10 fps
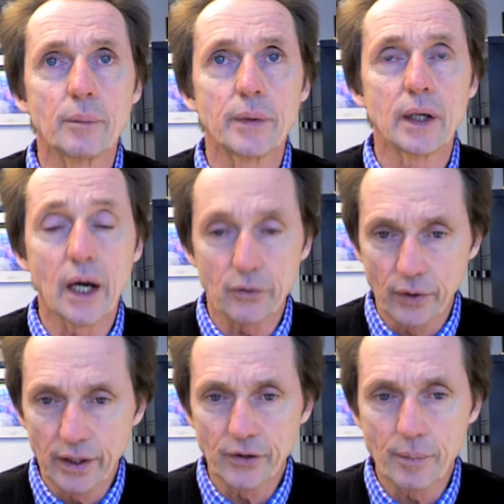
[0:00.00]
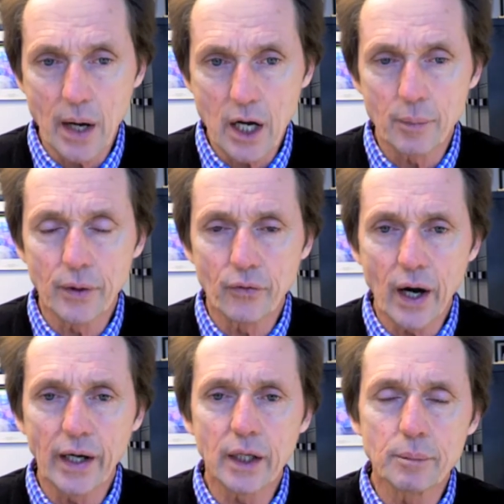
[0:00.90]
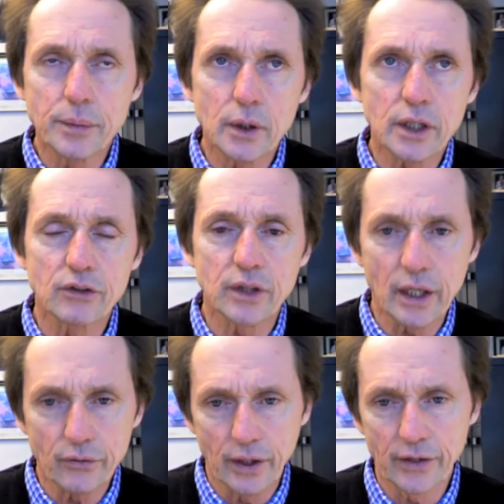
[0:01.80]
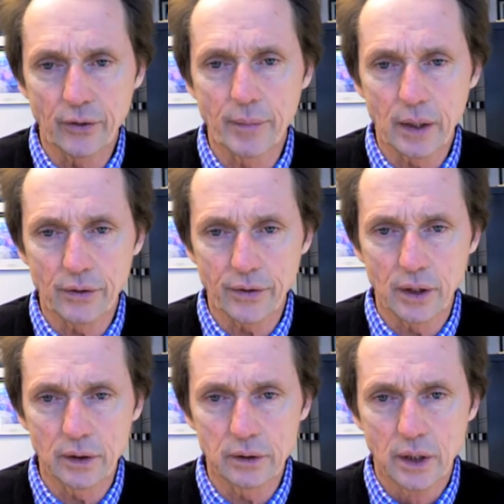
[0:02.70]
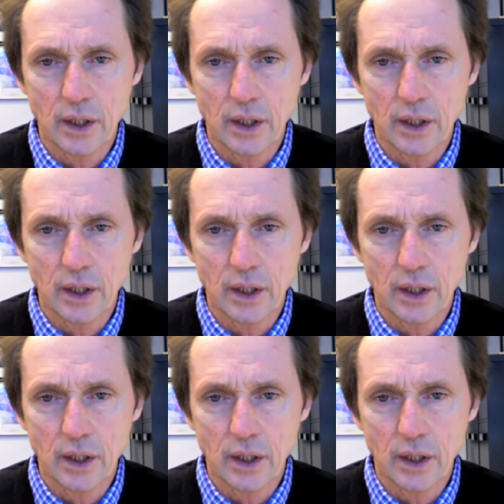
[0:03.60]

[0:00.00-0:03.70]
bit like running the mile, but writing a book is like running the marathon.